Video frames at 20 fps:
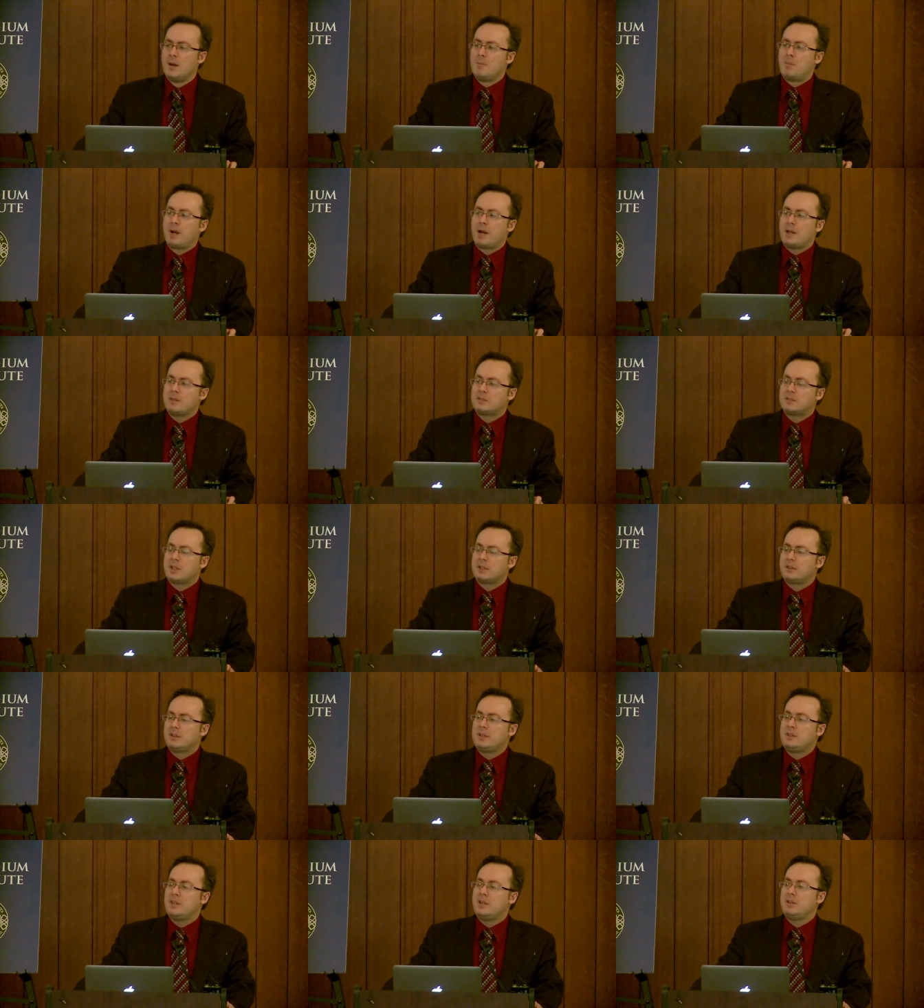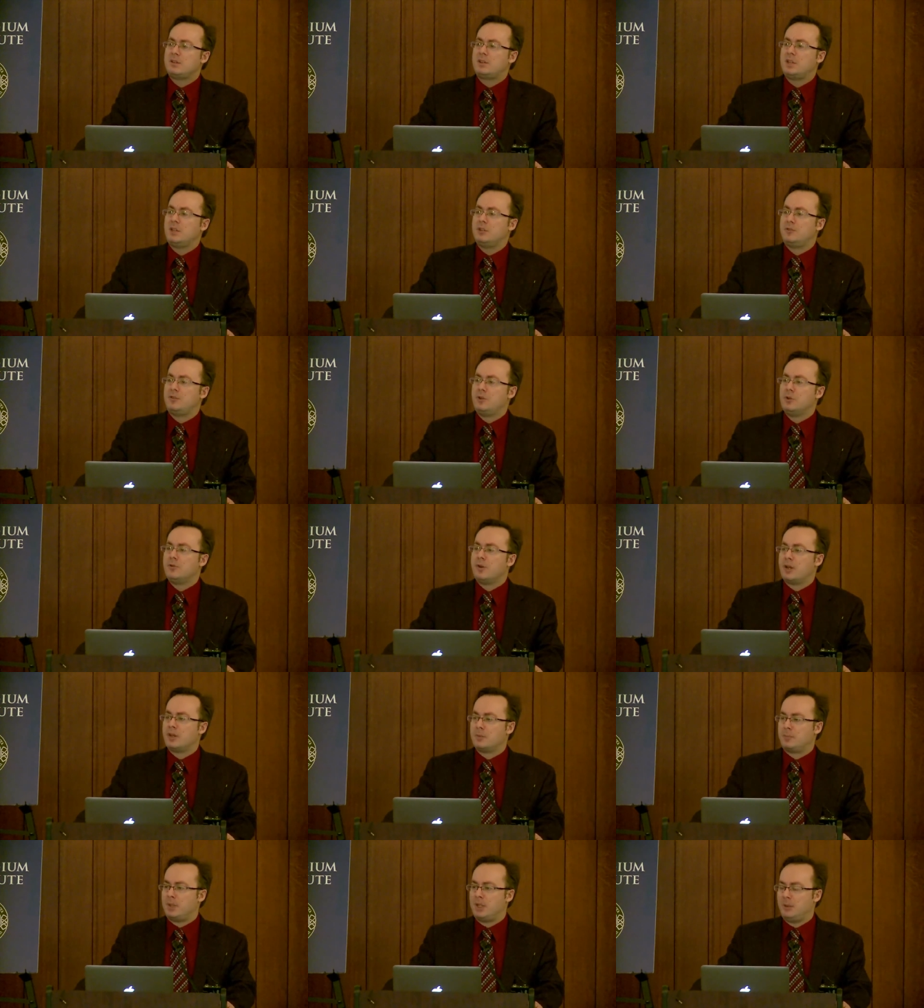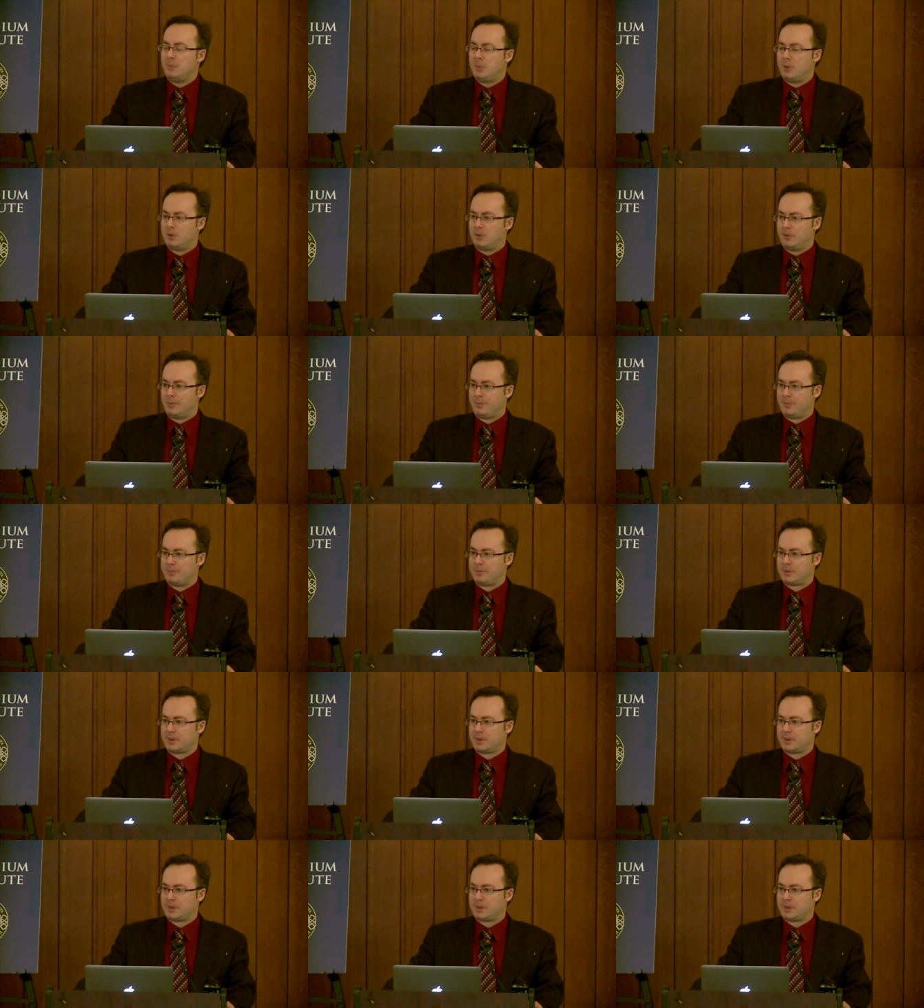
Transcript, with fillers: By unsettling the aesthete's view of other people.